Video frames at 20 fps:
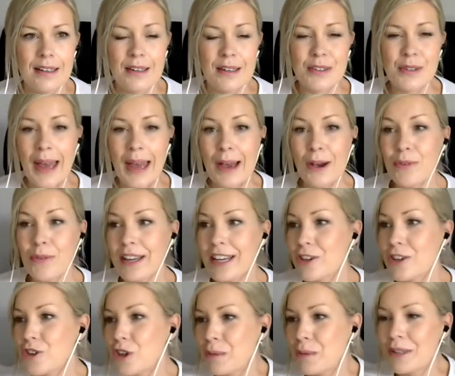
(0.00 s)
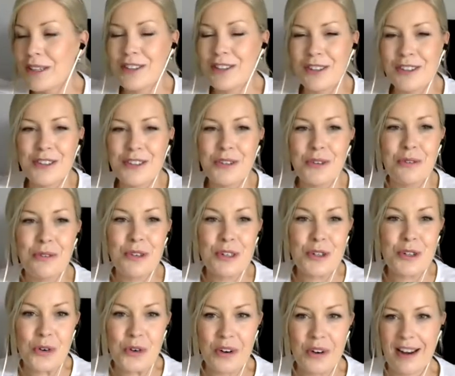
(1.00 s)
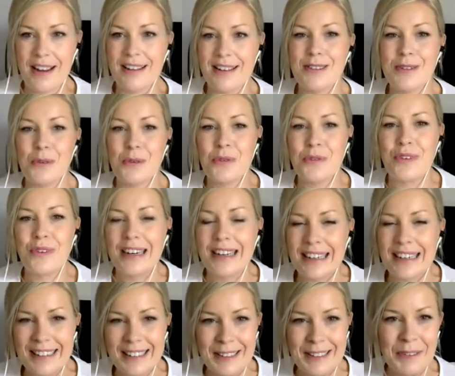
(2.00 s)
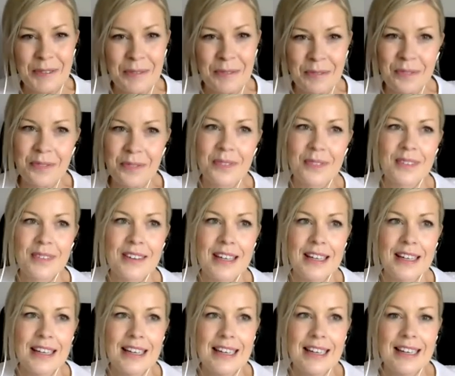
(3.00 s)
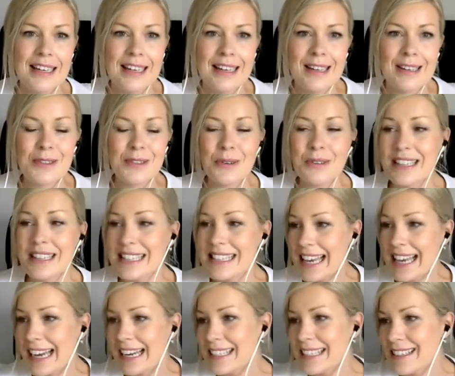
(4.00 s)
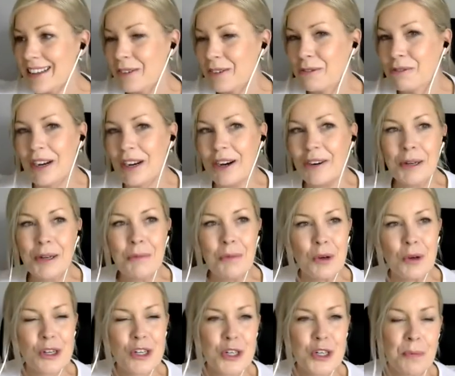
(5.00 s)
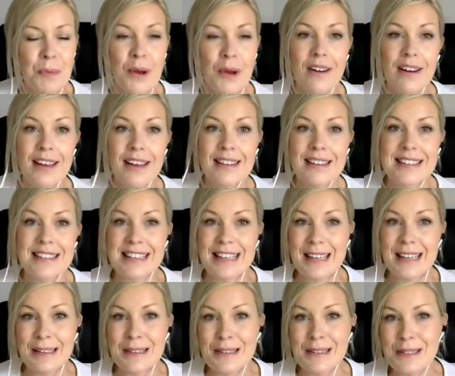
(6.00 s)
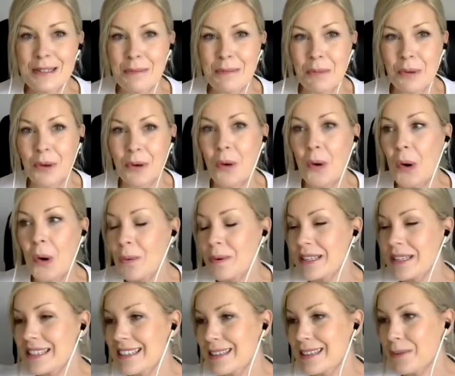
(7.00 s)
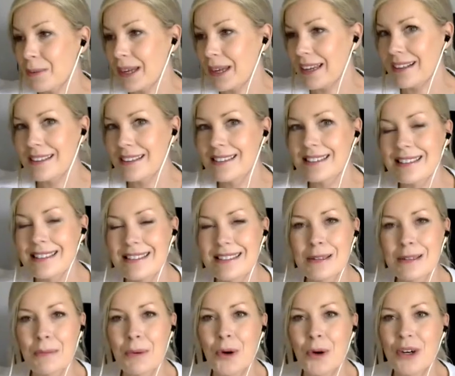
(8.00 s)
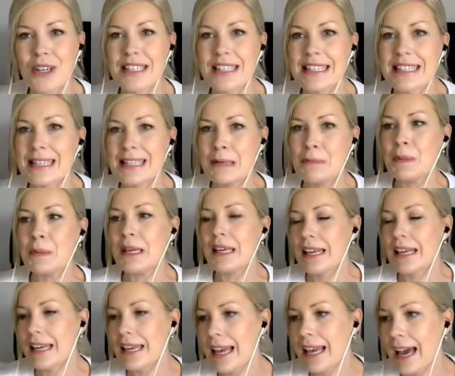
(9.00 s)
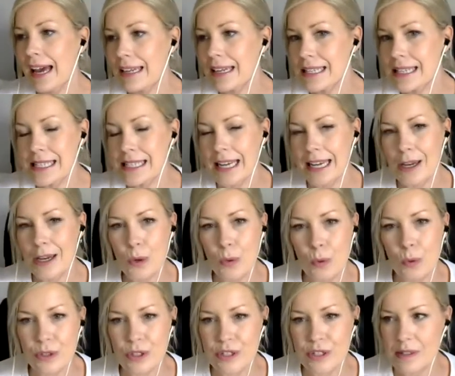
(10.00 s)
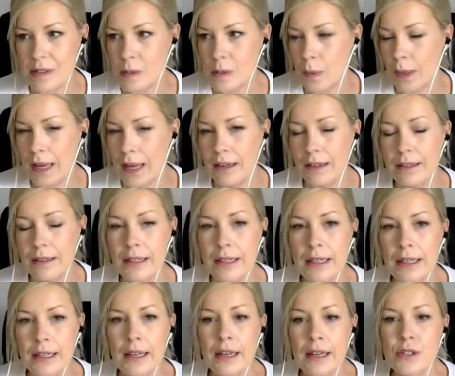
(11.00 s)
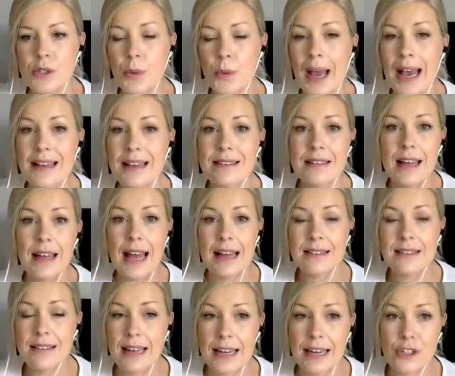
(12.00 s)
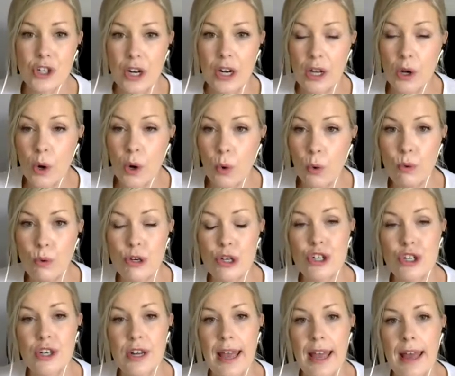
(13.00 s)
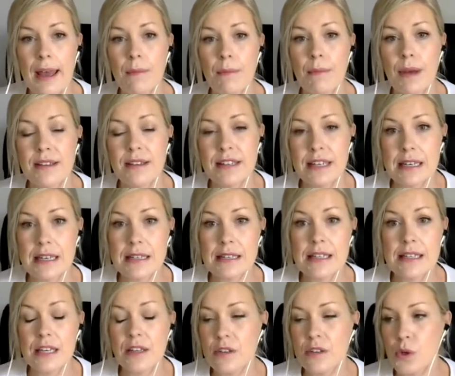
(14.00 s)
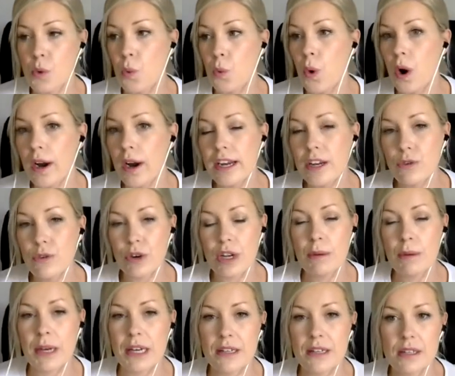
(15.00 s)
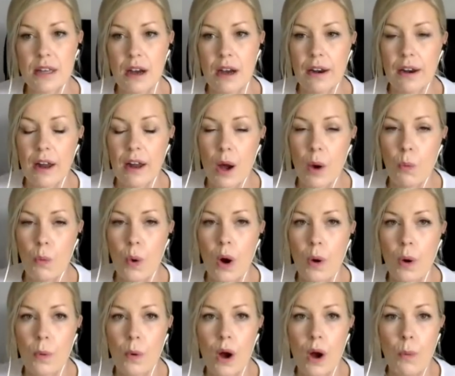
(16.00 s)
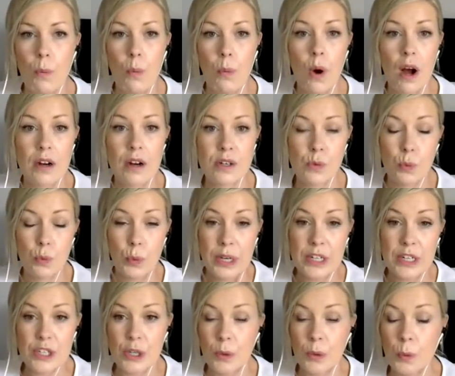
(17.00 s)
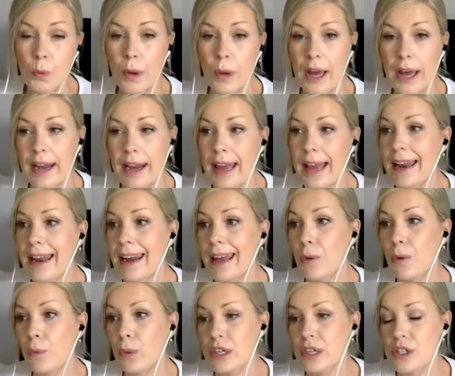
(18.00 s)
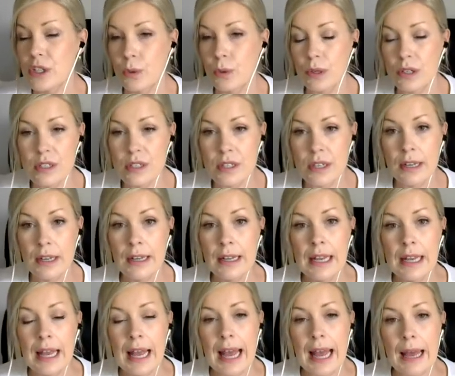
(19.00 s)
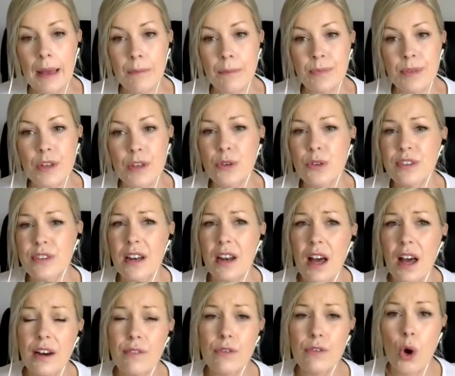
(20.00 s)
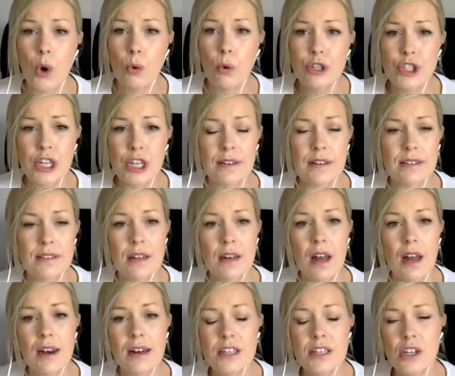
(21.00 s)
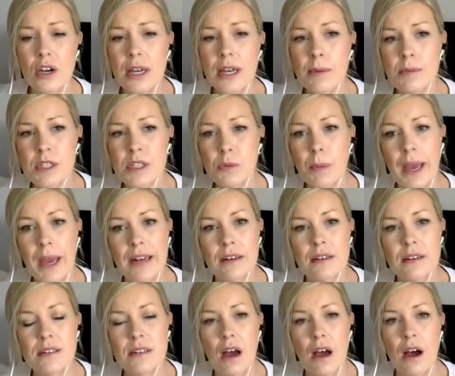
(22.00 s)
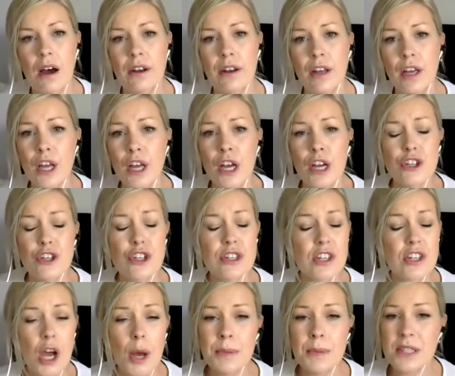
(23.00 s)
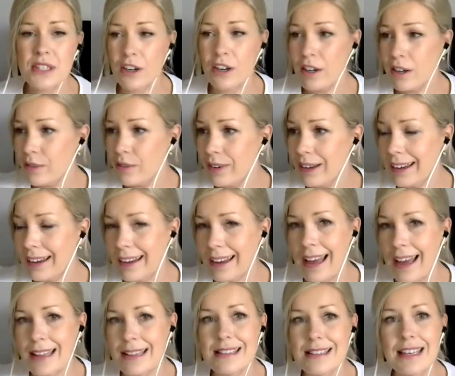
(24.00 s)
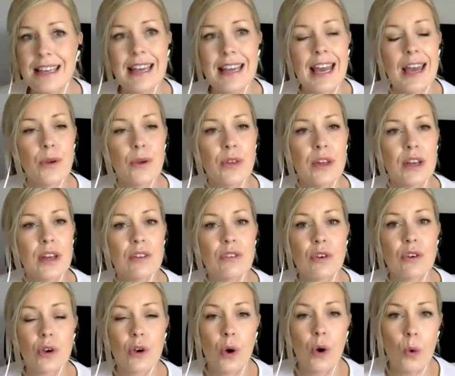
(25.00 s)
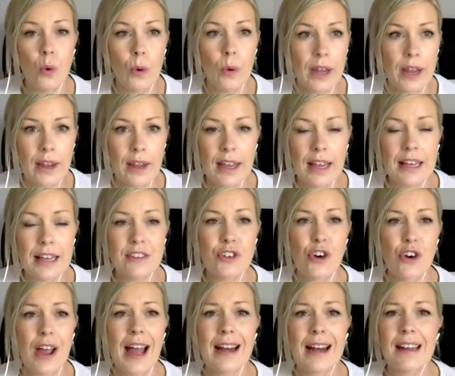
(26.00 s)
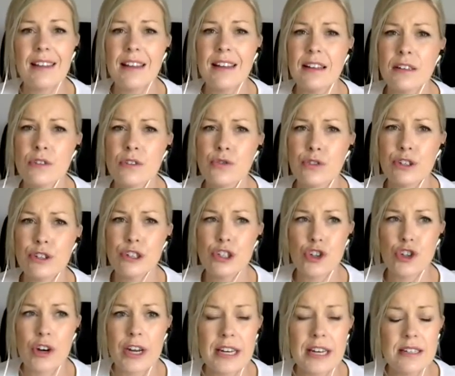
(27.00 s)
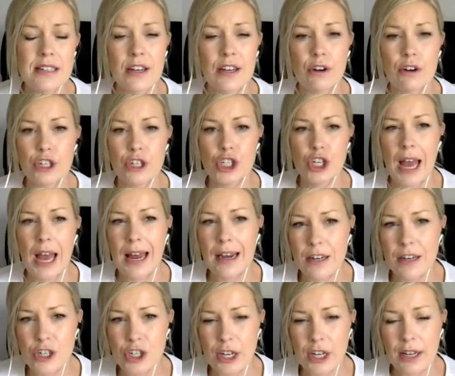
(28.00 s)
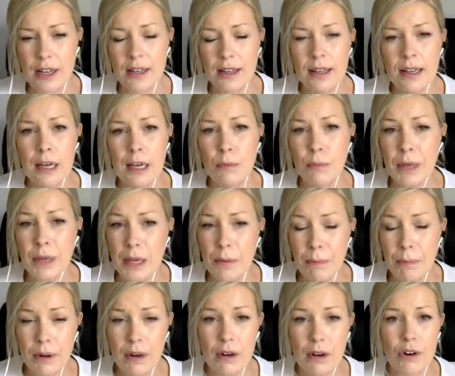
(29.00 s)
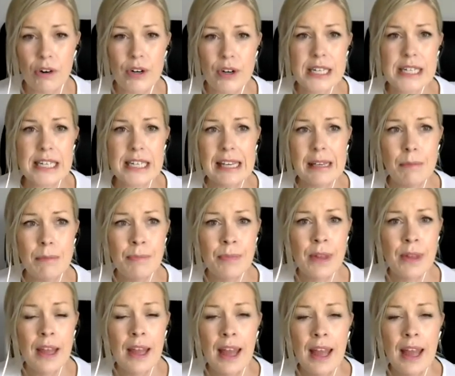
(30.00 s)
So, how have I contributed to Fedora so far? So as I said, I'm very much behind the scenes, but always in the wings, supporting CPE and its stakeholders as well. So as, as an agile coach, um, as you can see, there's a wide remit on, on, what, on what we do and, and how we do it. Um, so there's a lot of coaching, there's a lot of time spent on just observing and seeing how things are going. Is there anything that's frustrating or challenging people or a team?